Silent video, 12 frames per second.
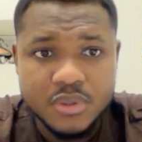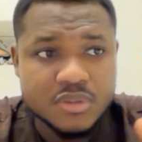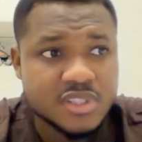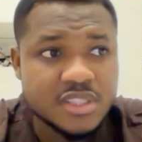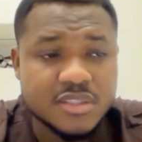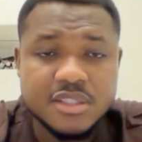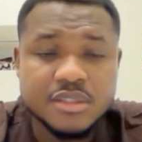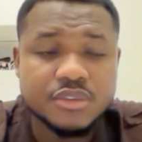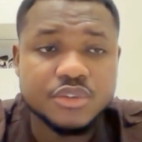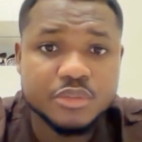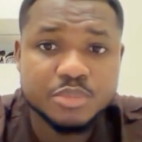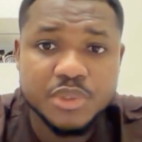Since the
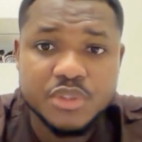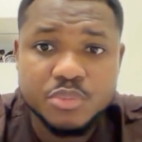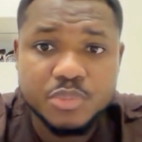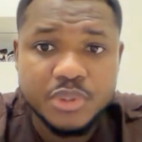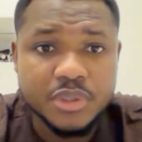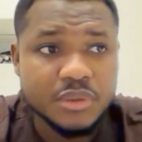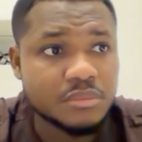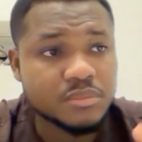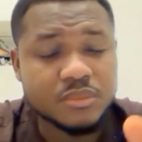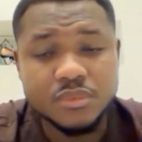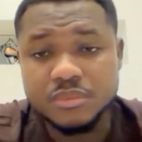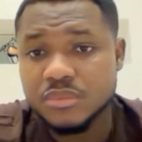history of P2P, a
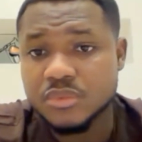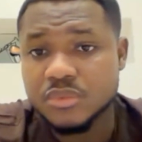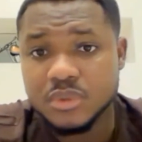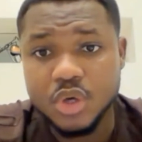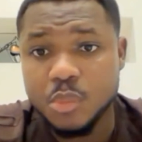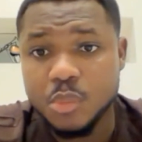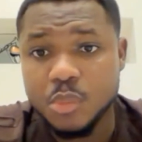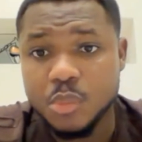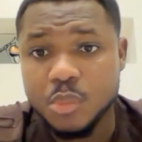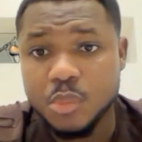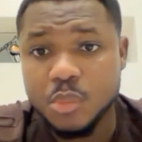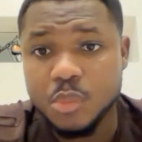couple of
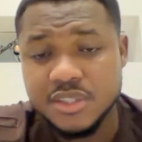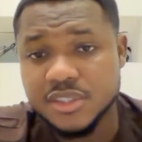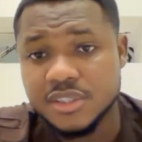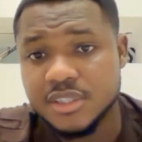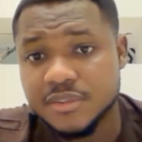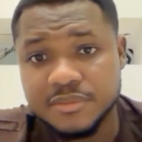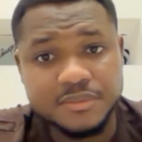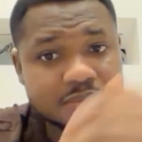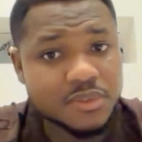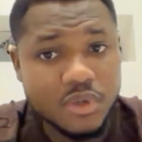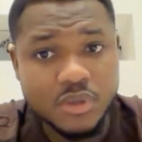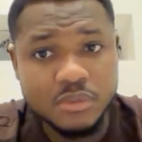other exchanges, they've
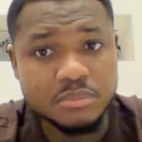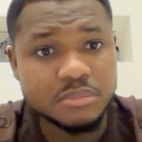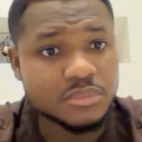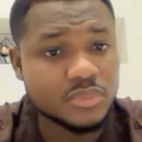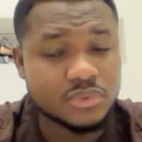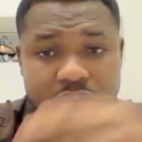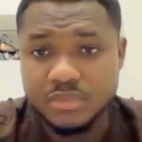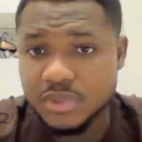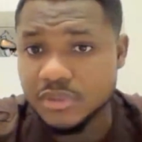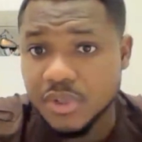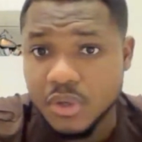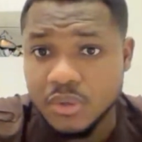gone
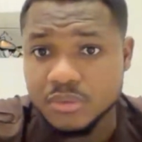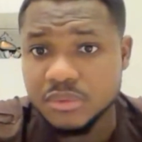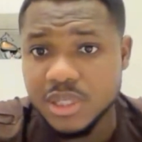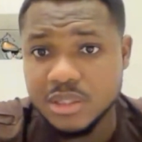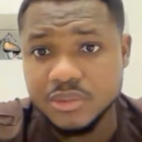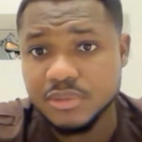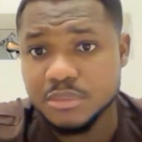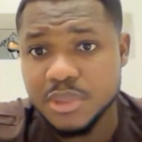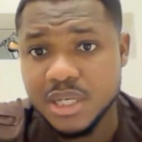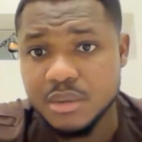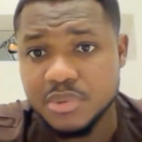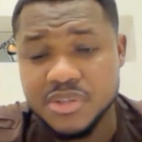out of the
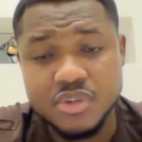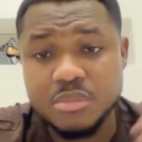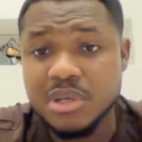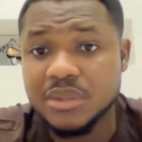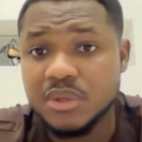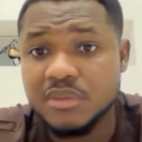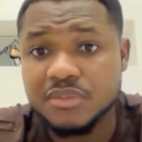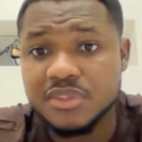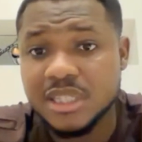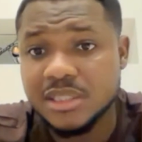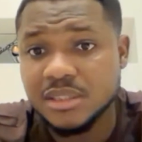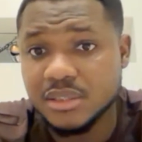marketplace. Some cannot even
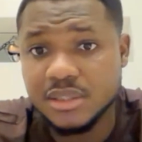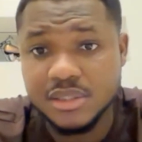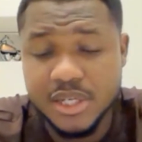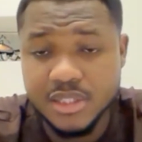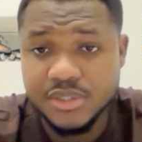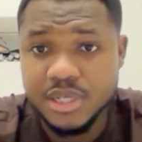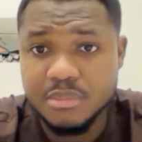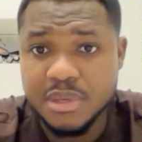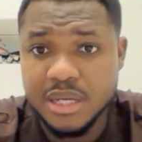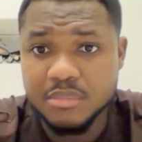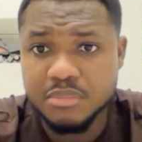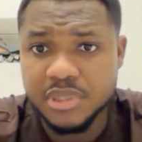stand the Nigerian
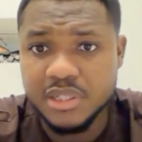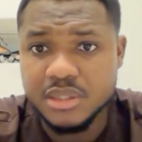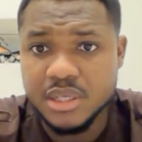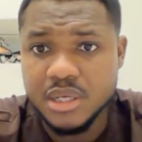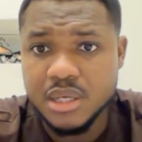marketplace.